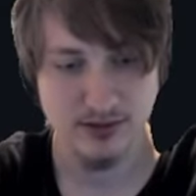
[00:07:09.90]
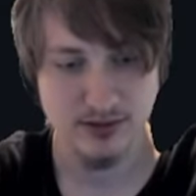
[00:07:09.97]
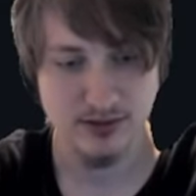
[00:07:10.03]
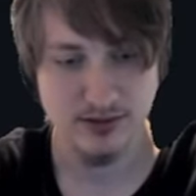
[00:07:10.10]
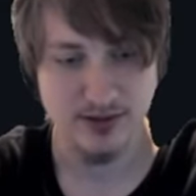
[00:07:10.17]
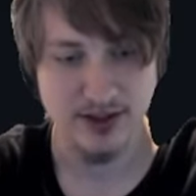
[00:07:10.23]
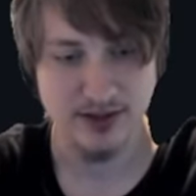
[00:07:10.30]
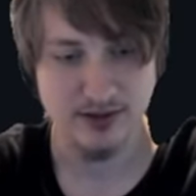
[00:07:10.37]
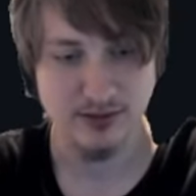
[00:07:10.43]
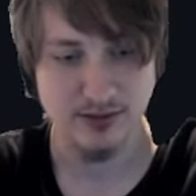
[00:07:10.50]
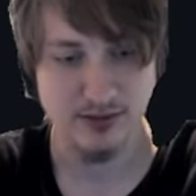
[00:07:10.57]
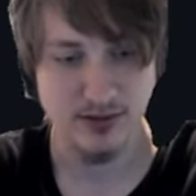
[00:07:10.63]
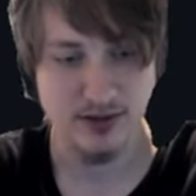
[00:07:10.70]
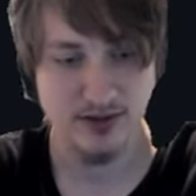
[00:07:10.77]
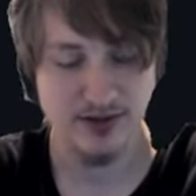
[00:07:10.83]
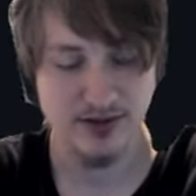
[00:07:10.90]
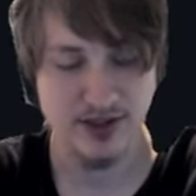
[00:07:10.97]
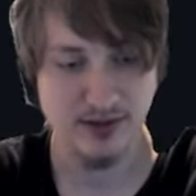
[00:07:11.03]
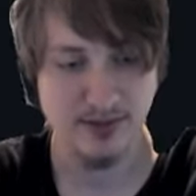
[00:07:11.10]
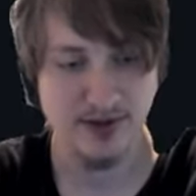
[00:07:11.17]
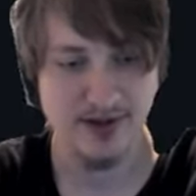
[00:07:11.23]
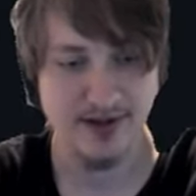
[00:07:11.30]
So that'll set
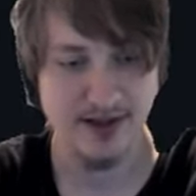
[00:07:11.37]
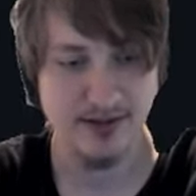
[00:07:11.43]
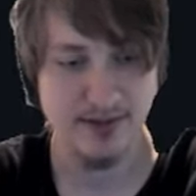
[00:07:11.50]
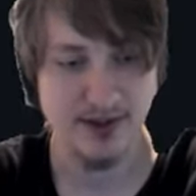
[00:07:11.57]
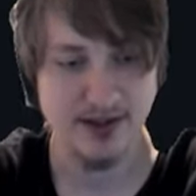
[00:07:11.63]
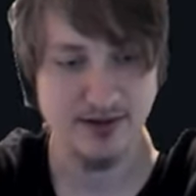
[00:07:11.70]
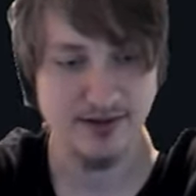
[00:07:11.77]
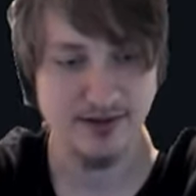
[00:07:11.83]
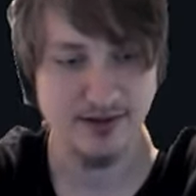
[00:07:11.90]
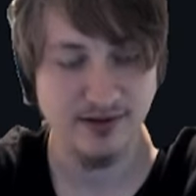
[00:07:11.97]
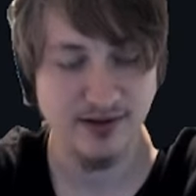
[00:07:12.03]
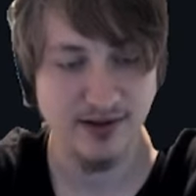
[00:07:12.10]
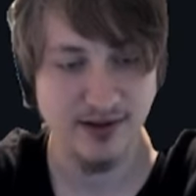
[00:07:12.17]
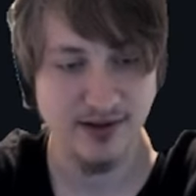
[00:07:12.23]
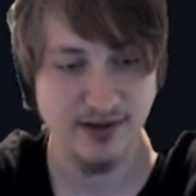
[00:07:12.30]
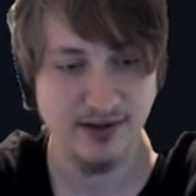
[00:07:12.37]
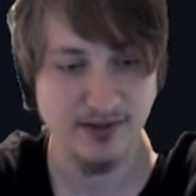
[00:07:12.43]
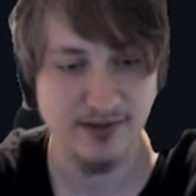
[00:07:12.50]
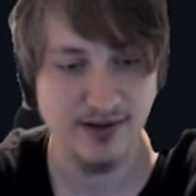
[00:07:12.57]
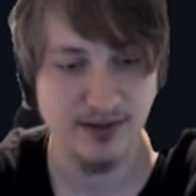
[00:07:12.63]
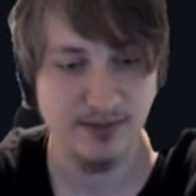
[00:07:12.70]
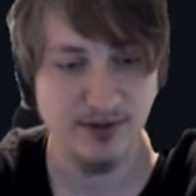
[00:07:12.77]
up the database and
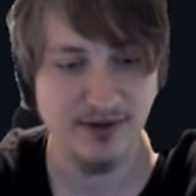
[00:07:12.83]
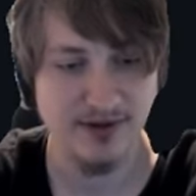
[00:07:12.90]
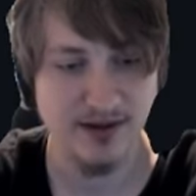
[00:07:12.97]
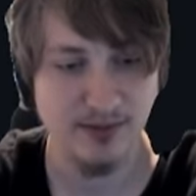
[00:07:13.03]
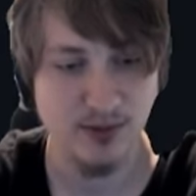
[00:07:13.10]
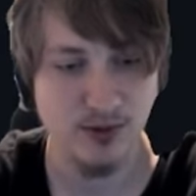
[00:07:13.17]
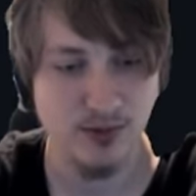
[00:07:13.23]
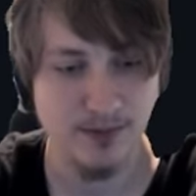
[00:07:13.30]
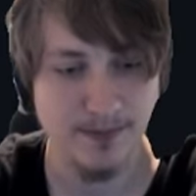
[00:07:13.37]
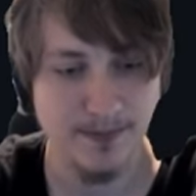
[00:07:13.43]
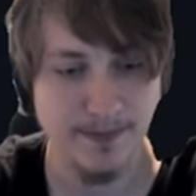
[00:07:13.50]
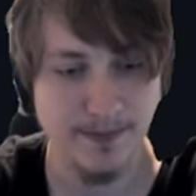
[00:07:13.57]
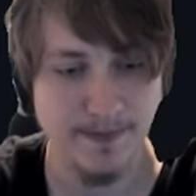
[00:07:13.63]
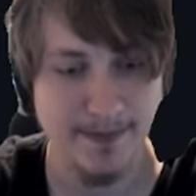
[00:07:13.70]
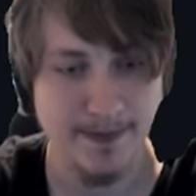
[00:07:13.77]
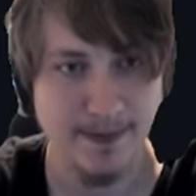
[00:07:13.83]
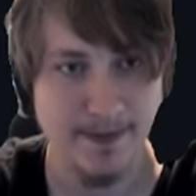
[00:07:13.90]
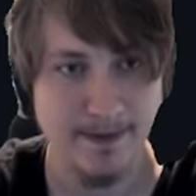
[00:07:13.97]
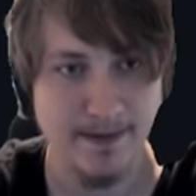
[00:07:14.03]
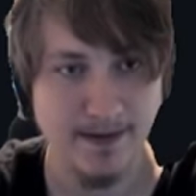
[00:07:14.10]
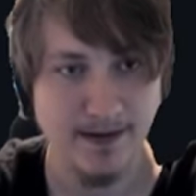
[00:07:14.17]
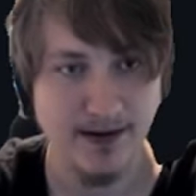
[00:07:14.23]
set up the table.
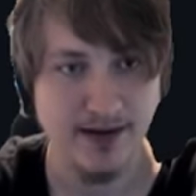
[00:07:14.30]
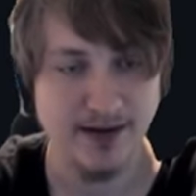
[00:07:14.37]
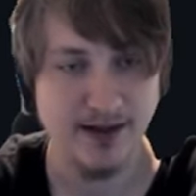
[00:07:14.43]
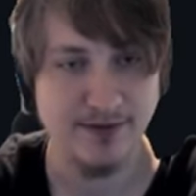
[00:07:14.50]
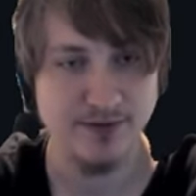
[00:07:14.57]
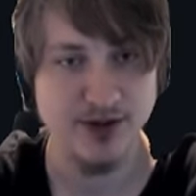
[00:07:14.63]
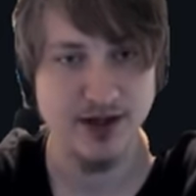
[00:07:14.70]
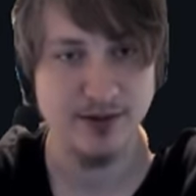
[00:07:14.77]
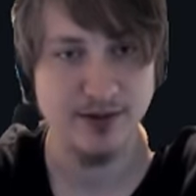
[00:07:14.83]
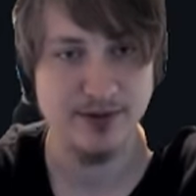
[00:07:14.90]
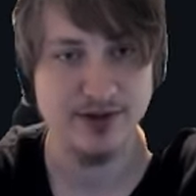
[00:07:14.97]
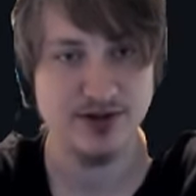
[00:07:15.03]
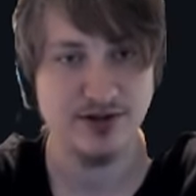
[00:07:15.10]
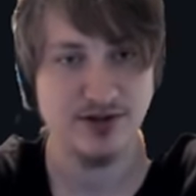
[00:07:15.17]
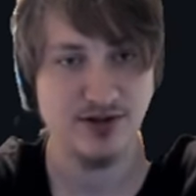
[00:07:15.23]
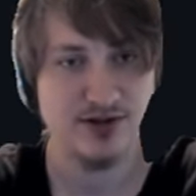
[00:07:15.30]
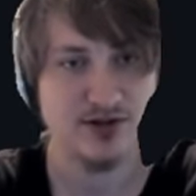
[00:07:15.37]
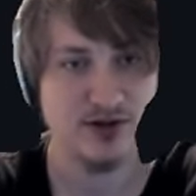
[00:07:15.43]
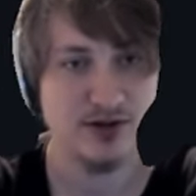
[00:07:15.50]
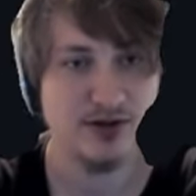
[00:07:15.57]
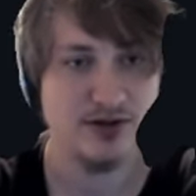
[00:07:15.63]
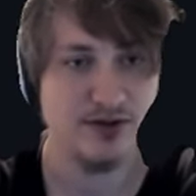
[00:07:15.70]
And after that, we can just
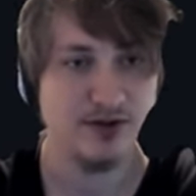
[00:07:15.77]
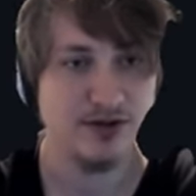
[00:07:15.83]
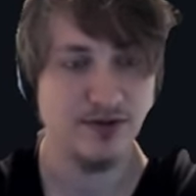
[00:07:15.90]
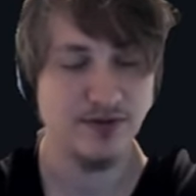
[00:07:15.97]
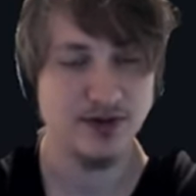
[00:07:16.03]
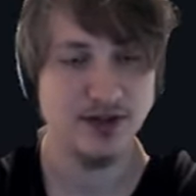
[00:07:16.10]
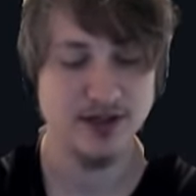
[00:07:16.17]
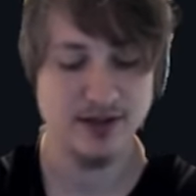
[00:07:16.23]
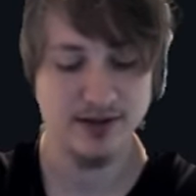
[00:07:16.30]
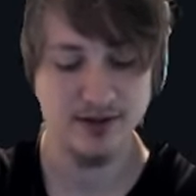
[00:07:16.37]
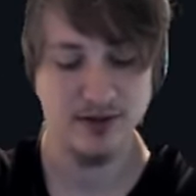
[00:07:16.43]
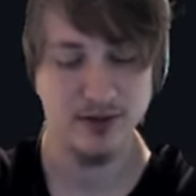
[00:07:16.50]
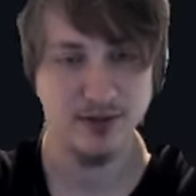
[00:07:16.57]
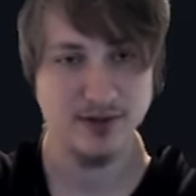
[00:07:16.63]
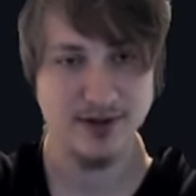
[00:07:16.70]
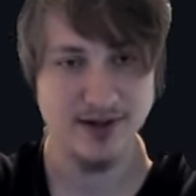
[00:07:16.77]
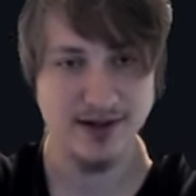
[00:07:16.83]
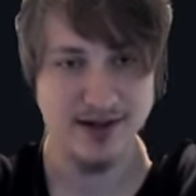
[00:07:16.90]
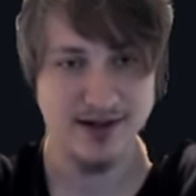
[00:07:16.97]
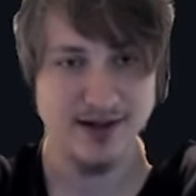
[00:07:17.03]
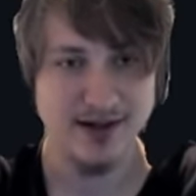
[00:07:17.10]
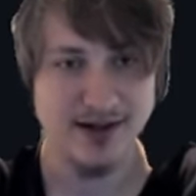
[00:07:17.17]
start the server again. Oh,
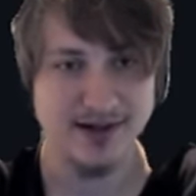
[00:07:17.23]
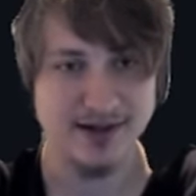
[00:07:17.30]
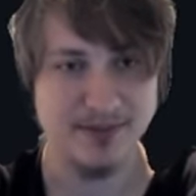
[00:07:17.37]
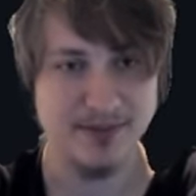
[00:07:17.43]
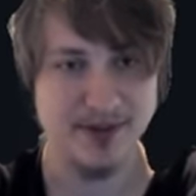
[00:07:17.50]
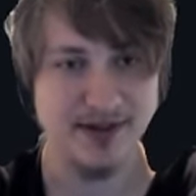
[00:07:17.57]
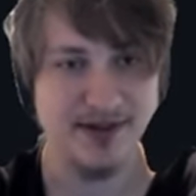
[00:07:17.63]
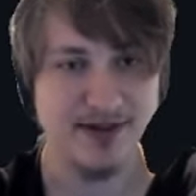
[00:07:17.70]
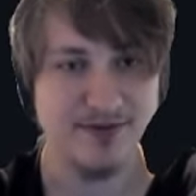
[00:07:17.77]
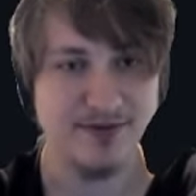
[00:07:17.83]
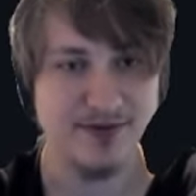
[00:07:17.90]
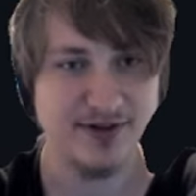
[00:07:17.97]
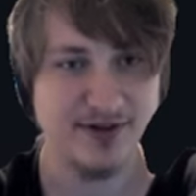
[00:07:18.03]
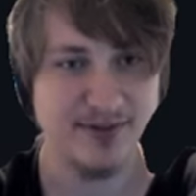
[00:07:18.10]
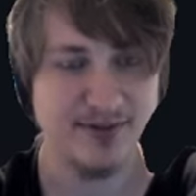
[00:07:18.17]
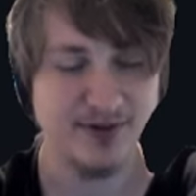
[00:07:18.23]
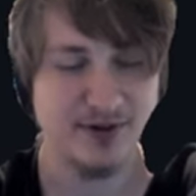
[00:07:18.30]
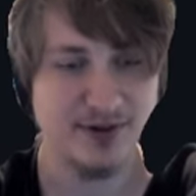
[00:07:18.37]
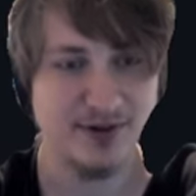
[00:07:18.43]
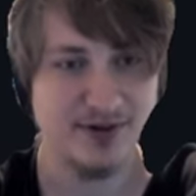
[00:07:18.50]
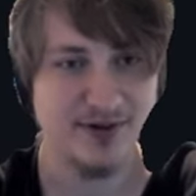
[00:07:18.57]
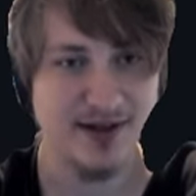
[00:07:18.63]
I did bin dev because I'm so
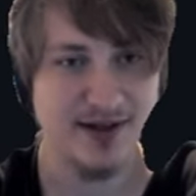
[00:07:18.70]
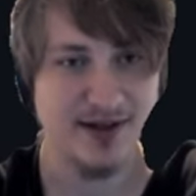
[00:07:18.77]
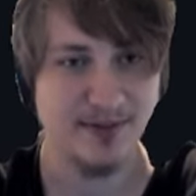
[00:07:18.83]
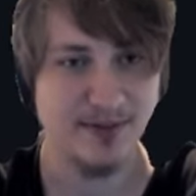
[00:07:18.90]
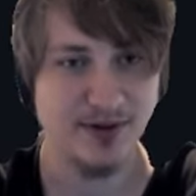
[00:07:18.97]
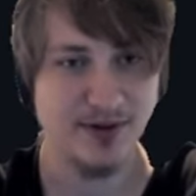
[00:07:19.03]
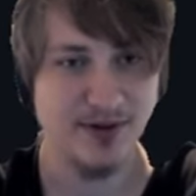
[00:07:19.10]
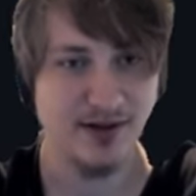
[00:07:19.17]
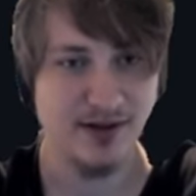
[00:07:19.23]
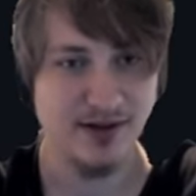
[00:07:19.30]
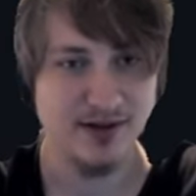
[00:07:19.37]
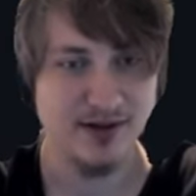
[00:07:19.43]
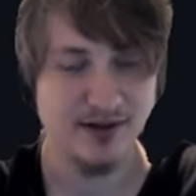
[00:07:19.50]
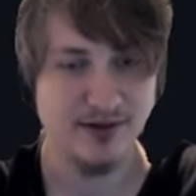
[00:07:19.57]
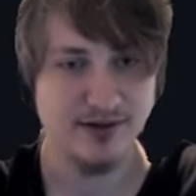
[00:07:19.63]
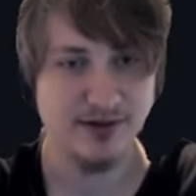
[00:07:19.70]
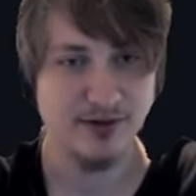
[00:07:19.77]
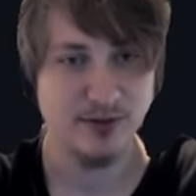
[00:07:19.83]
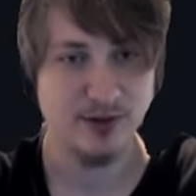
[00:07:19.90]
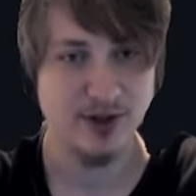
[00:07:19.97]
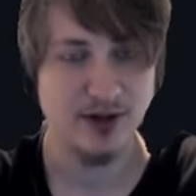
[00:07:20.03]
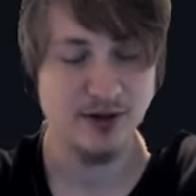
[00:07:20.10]
used to that, but
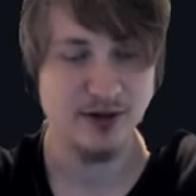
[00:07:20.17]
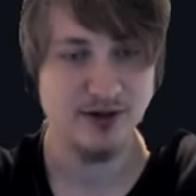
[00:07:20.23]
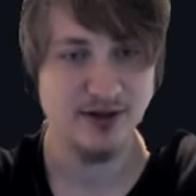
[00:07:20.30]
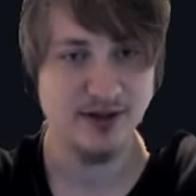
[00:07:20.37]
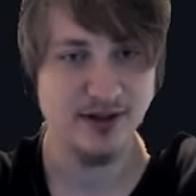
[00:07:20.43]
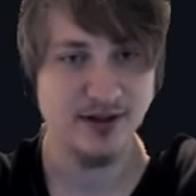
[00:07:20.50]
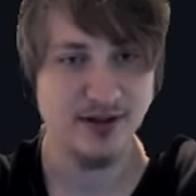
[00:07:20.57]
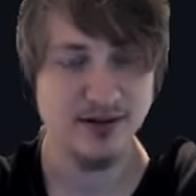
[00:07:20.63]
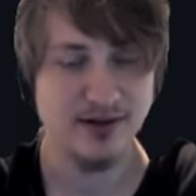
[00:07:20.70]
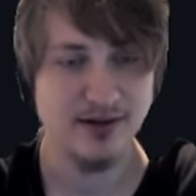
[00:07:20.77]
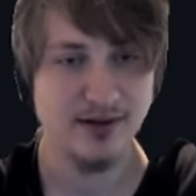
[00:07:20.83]
since we're not using